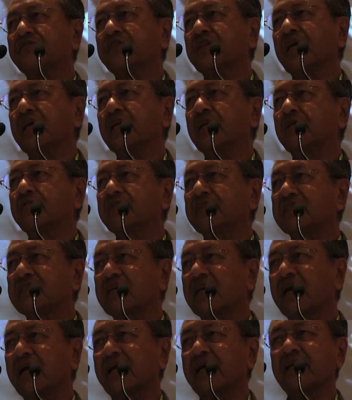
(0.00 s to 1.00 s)
the
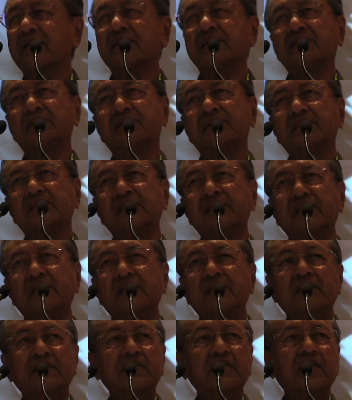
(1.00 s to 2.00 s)
State of Israel,
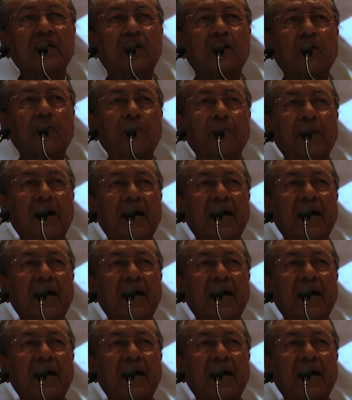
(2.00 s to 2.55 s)
the